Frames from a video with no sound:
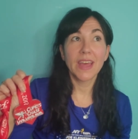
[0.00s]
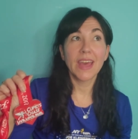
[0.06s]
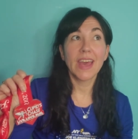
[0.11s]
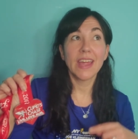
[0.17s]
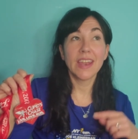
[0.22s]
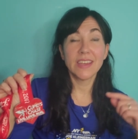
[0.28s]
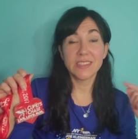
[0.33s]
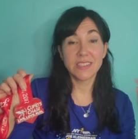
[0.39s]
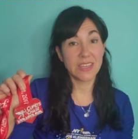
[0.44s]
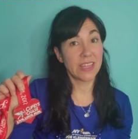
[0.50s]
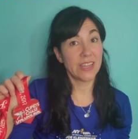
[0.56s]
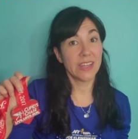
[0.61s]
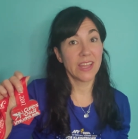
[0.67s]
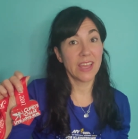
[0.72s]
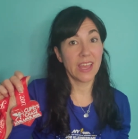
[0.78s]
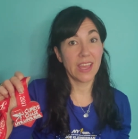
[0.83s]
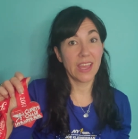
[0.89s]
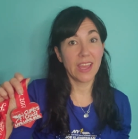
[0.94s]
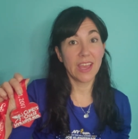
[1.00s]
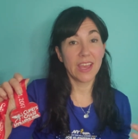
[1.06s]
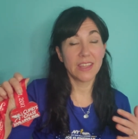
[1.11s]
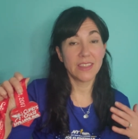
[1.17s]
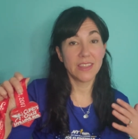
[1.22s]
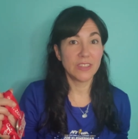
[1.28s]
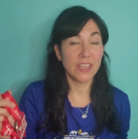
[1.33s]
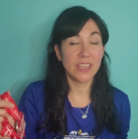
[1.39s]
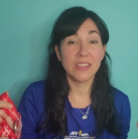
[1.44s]
and a 10K
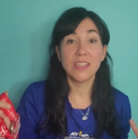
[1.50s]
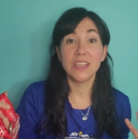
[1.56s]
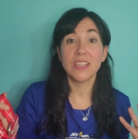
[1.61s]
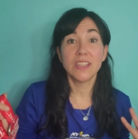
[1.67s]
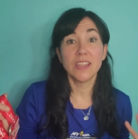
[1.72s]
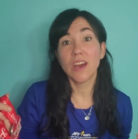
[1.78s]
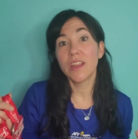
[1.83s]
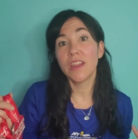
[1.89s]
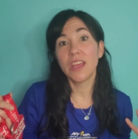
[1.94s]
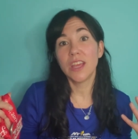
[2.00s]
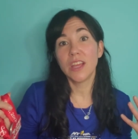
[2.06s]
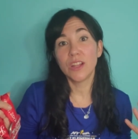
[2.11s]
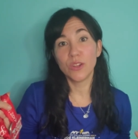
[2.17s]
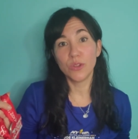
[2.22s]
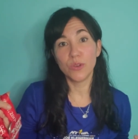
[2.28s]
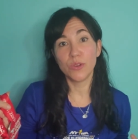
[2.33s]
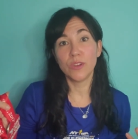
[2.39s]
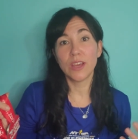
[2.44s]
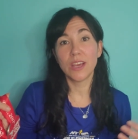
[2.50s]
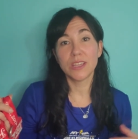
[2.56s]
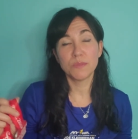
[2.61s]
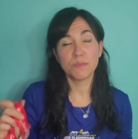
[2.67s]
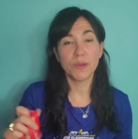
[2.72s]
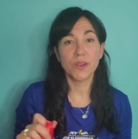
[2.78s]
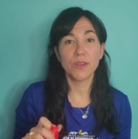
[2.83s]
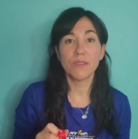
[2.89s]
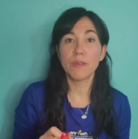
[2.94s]
and they did not include as
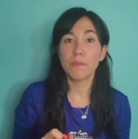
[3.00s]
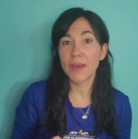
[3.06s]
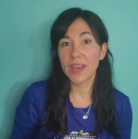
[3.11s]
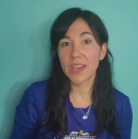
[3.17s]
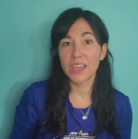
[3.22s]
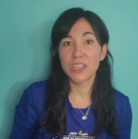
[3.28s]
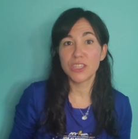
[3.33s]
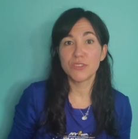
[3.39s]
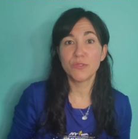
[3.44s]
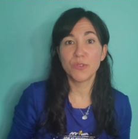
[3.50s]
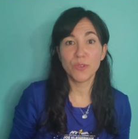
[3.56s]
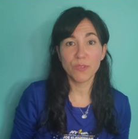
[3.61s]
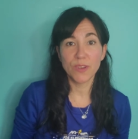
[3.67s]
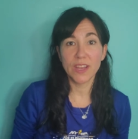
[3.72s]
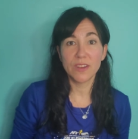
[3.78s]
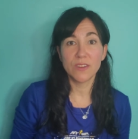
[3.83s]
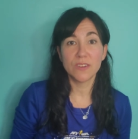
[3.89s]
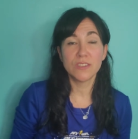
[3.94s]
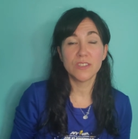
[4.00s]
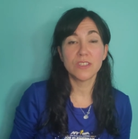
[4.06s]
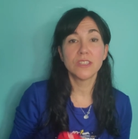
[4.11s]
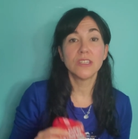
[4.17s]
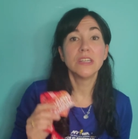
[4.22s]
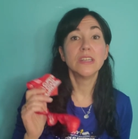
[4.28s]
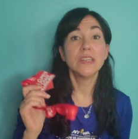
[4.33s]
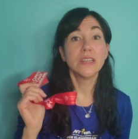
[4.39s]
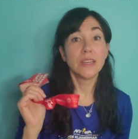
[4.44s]
part of the package for runners
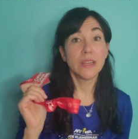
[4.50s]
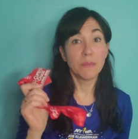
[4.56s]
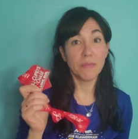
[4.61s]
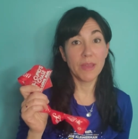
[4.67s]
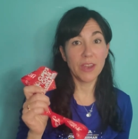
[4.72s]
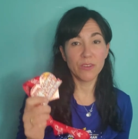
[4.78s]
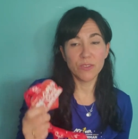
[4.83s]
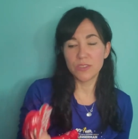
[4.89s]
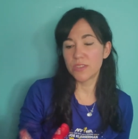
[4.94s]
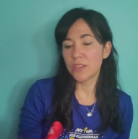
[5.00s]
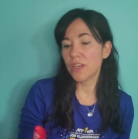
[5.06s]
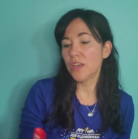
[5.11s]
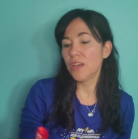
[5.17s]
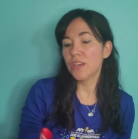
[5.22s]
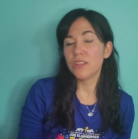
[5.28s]
medals.